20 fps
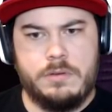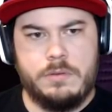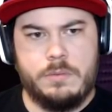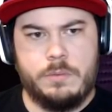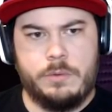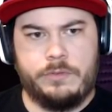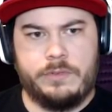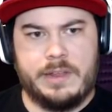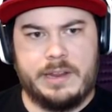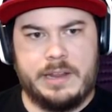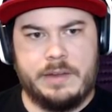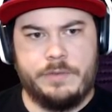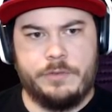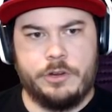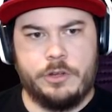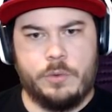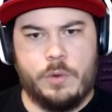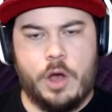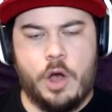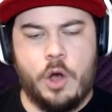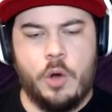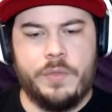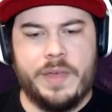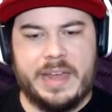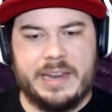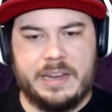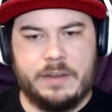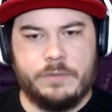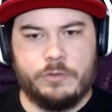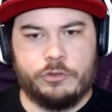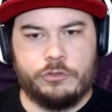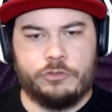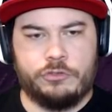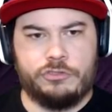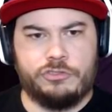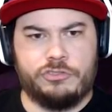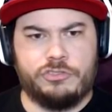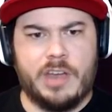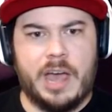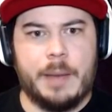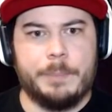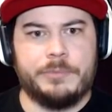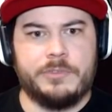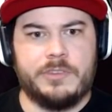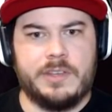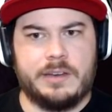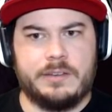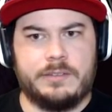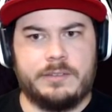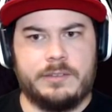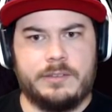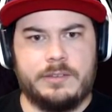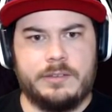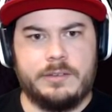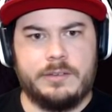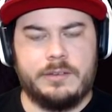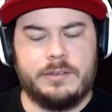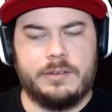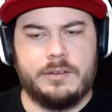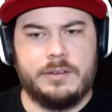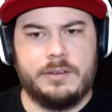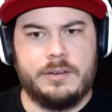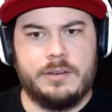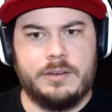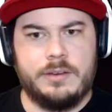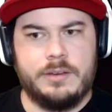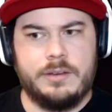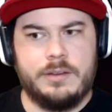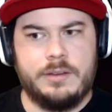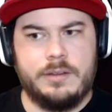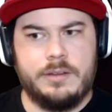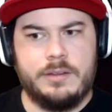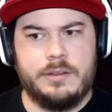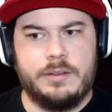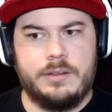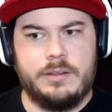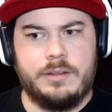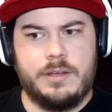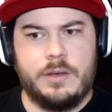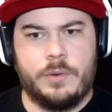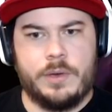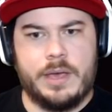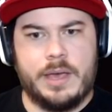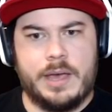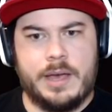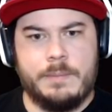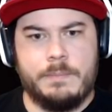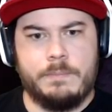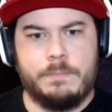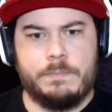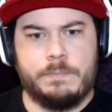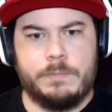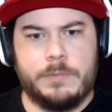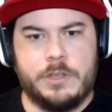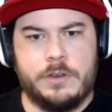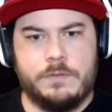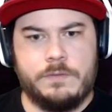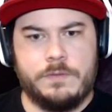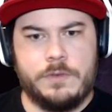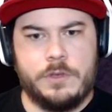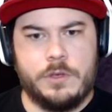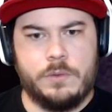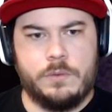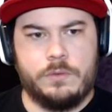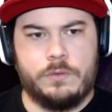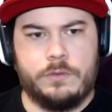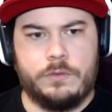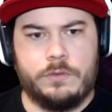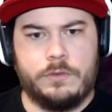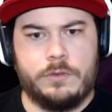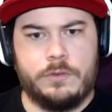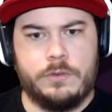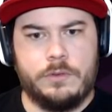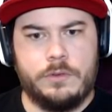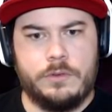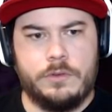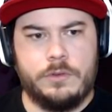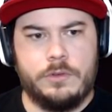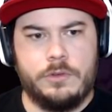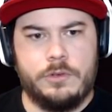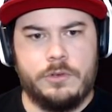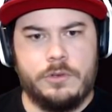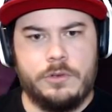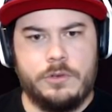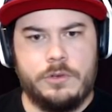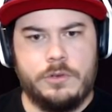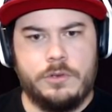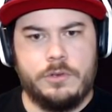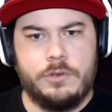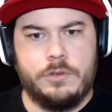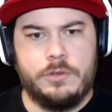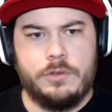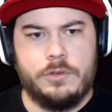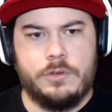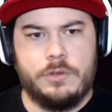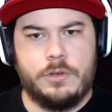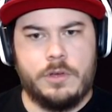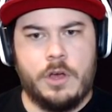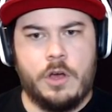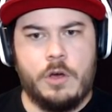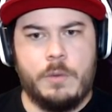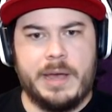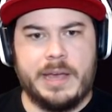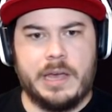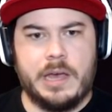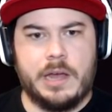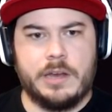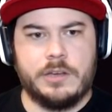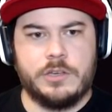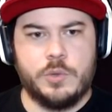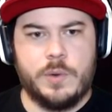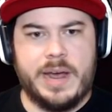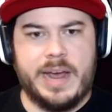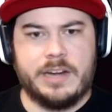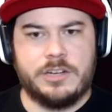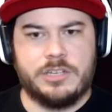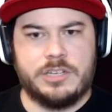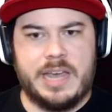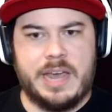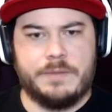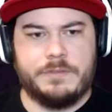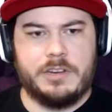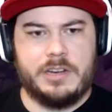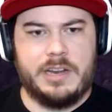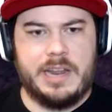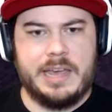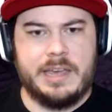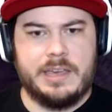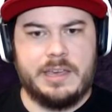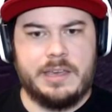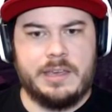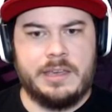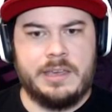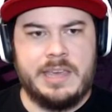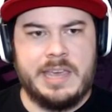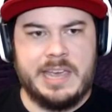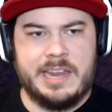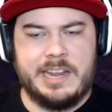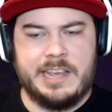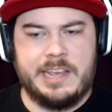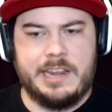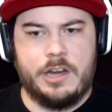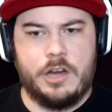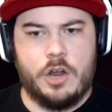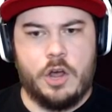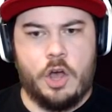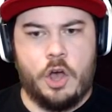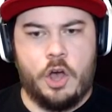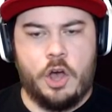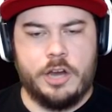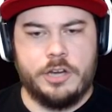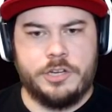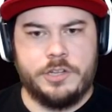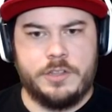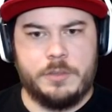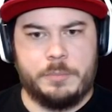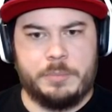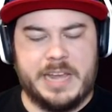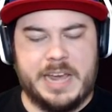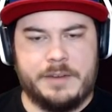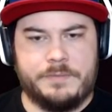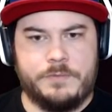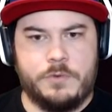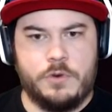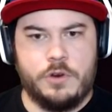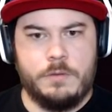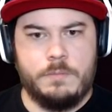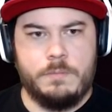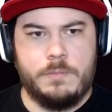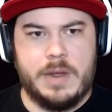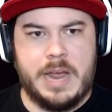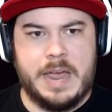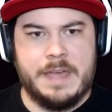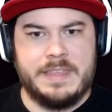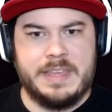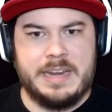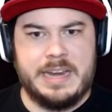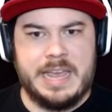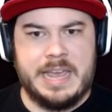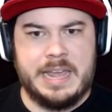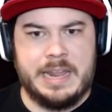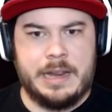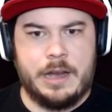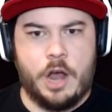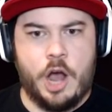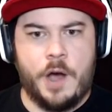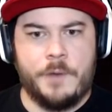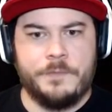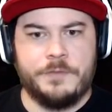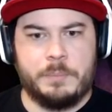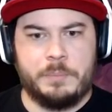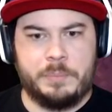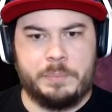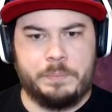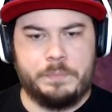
What does that lever do? Oh, that lever stops it. Okay, I'm confused. Oh, my God. Do I actually have to, like, get it onto the platform and then hit it off the...